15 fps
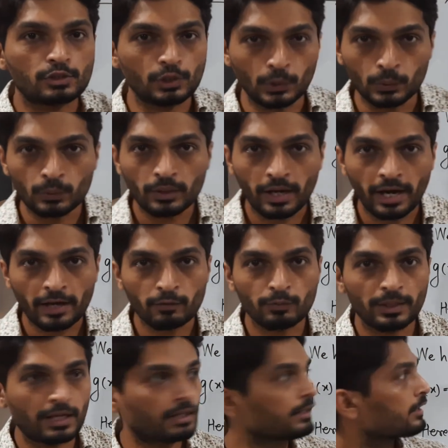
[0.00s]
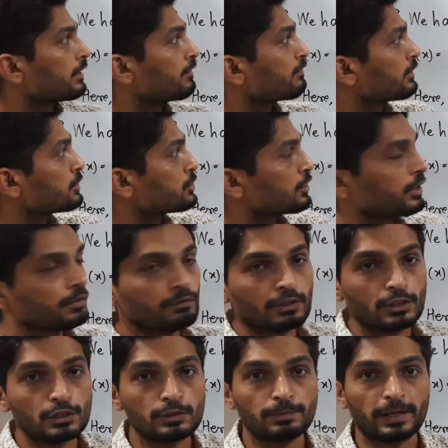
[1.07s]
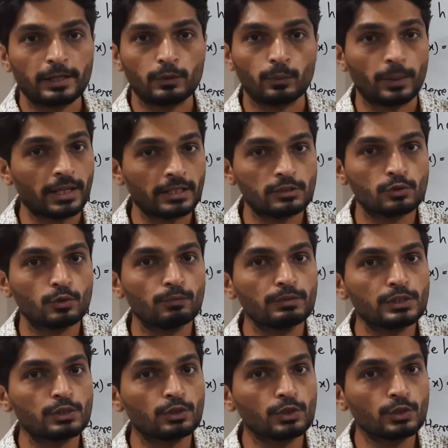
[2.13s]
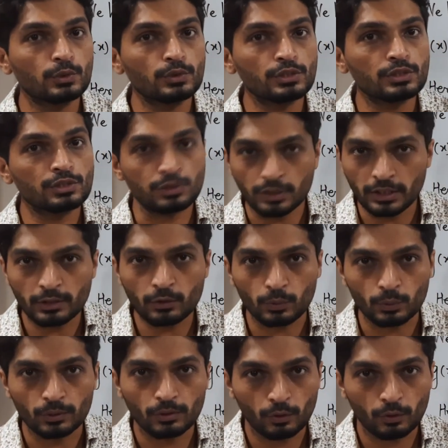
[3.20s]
u and we are differentiating with respect to x. So we should use chain rule.